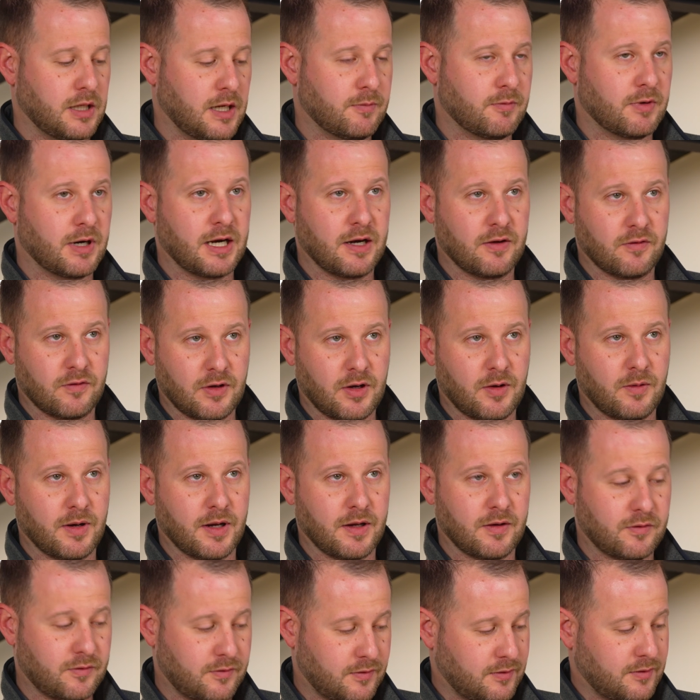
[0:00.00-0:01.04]
I'm right as
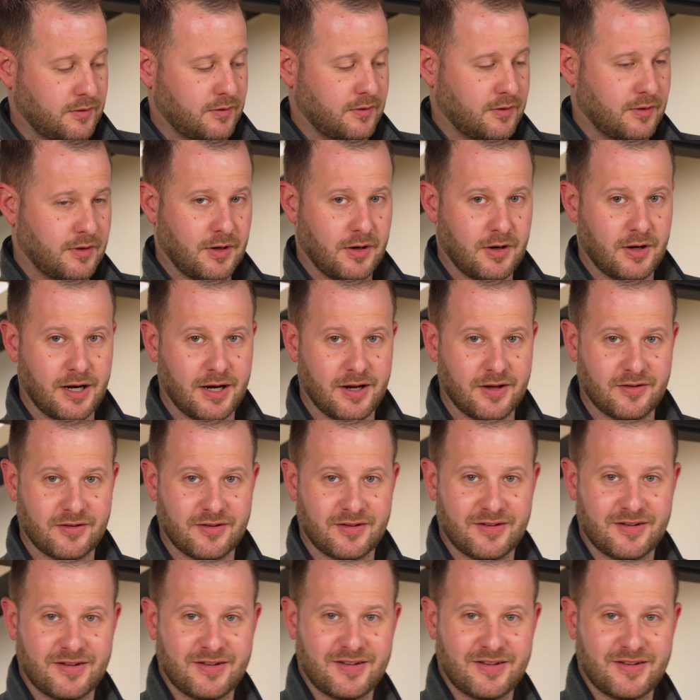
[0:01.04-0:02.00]
always, here it is.